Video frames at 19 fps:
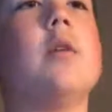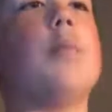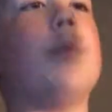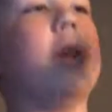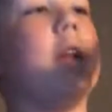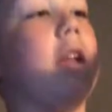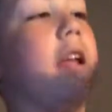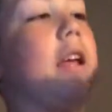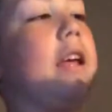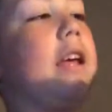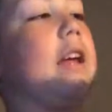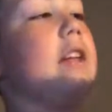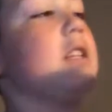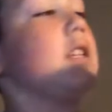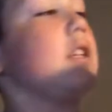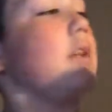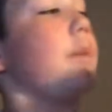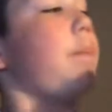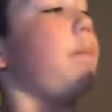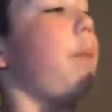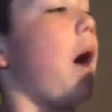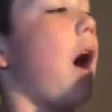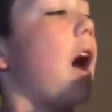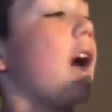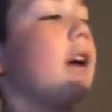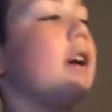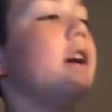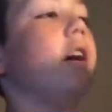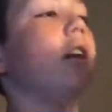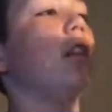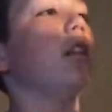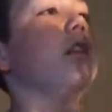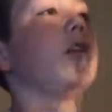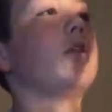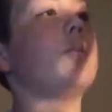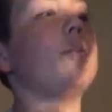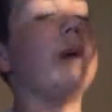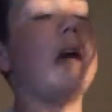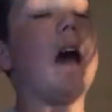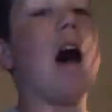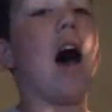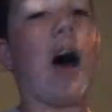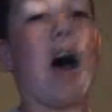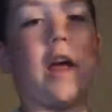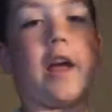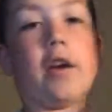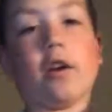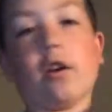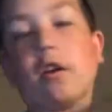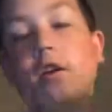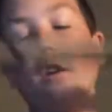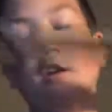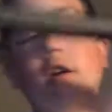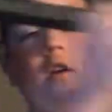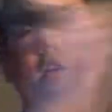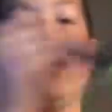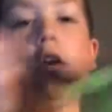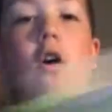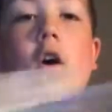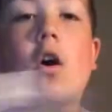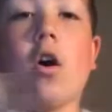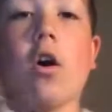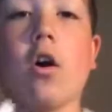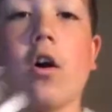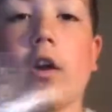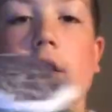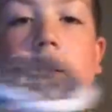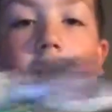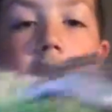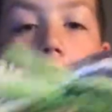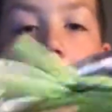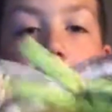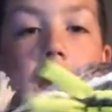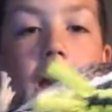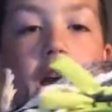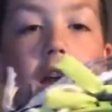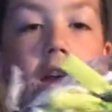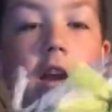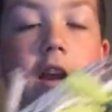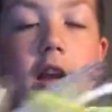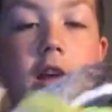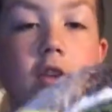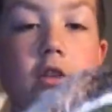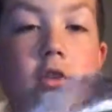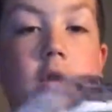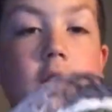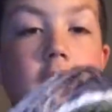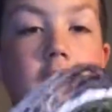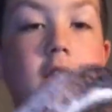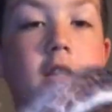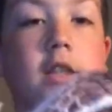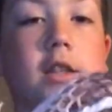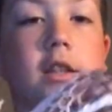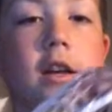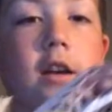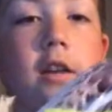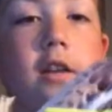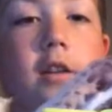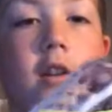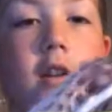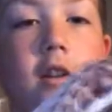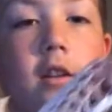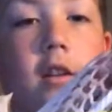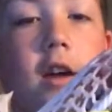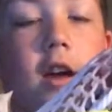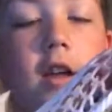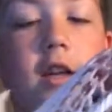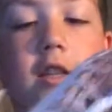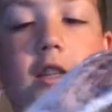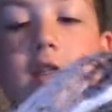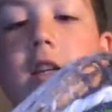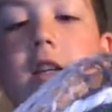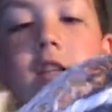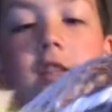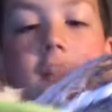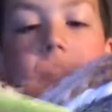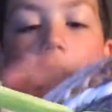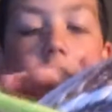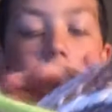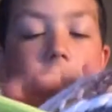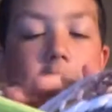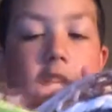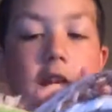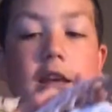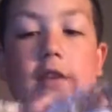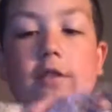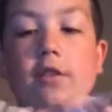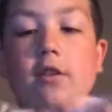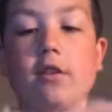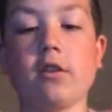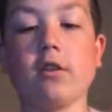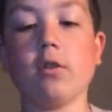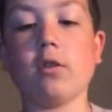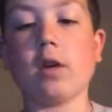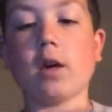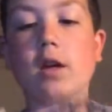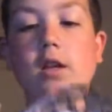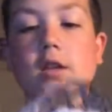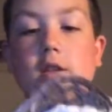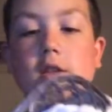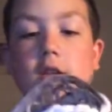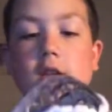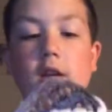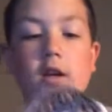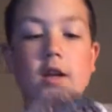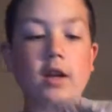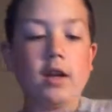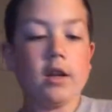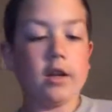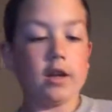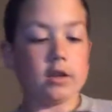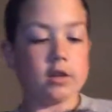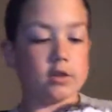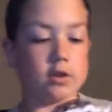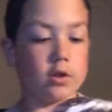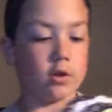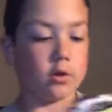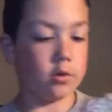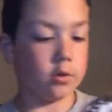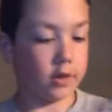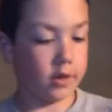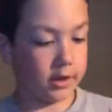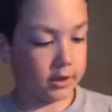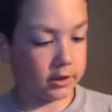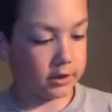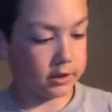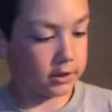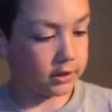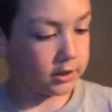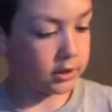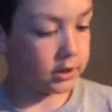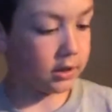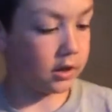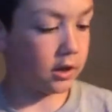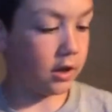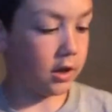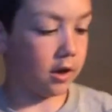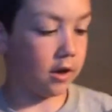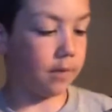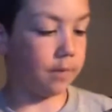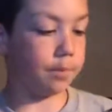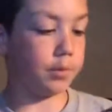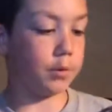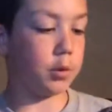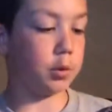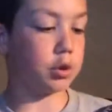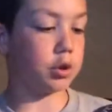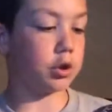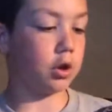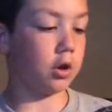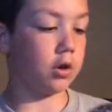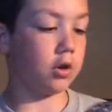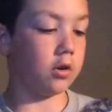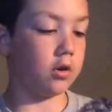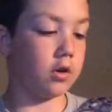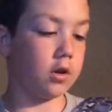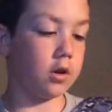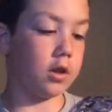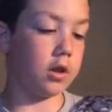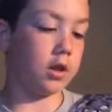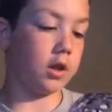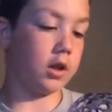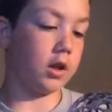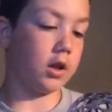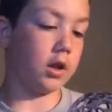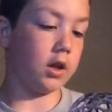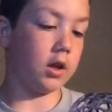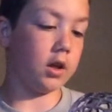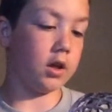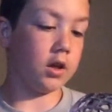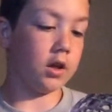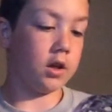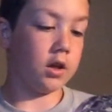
but it gets the pocket a little bit higher on the head. As you guys can tell, it kind of stays there. I can give it to you guys. So it's you start on the